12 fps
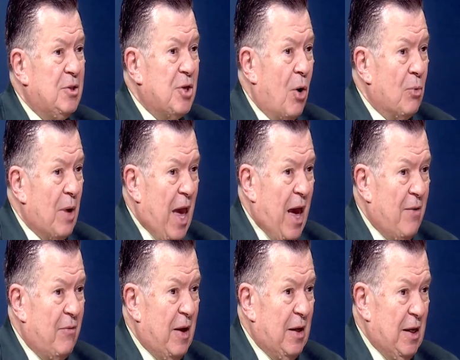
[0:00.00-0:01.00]
don't
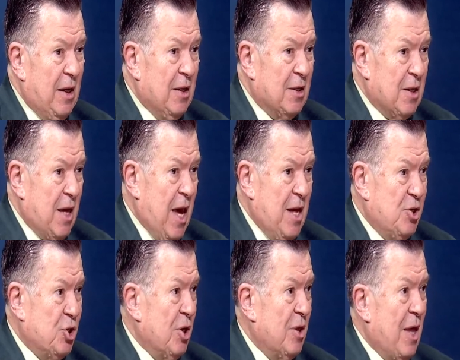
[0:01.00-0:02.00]
have any
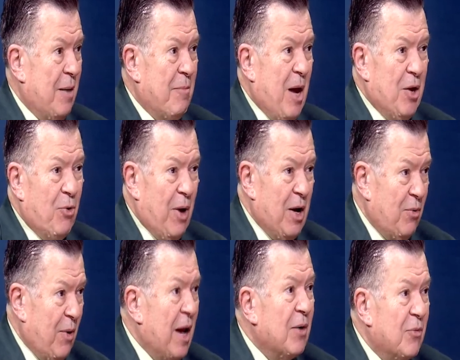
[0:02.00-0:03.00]
indication that my
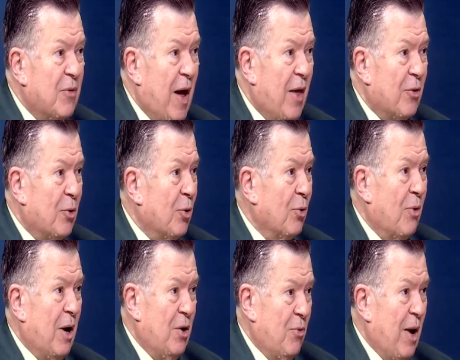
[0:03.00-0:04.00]
great-grandfather or
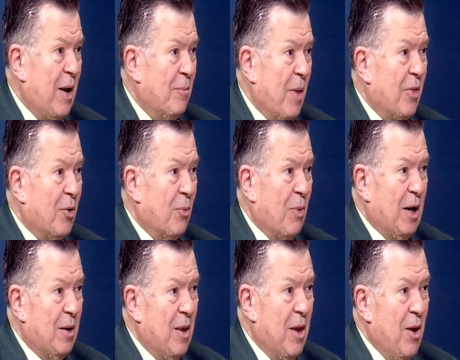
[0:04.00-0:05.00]
great-grandmother
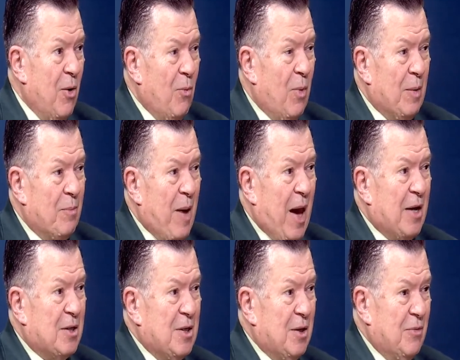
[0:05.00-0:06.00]
went
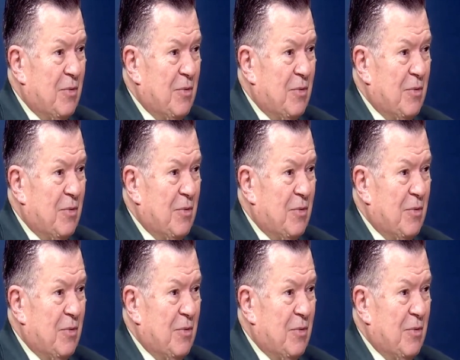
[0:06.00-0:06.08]
back to